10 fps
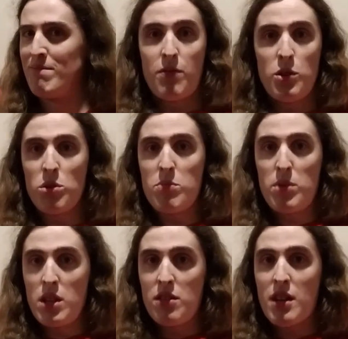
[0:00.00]
If you can
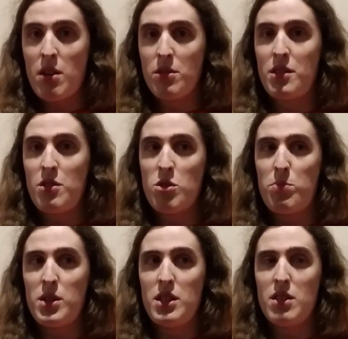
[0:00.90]
be entitled to your
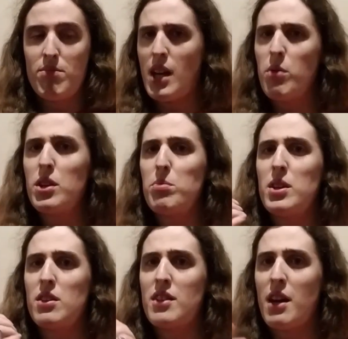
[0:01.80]
opinion, I want to be
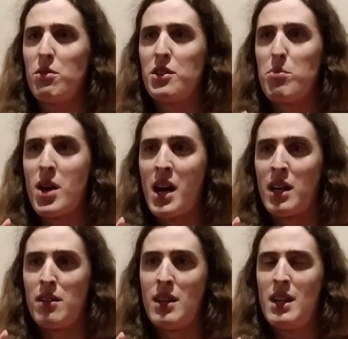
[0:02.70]
entitled to mine.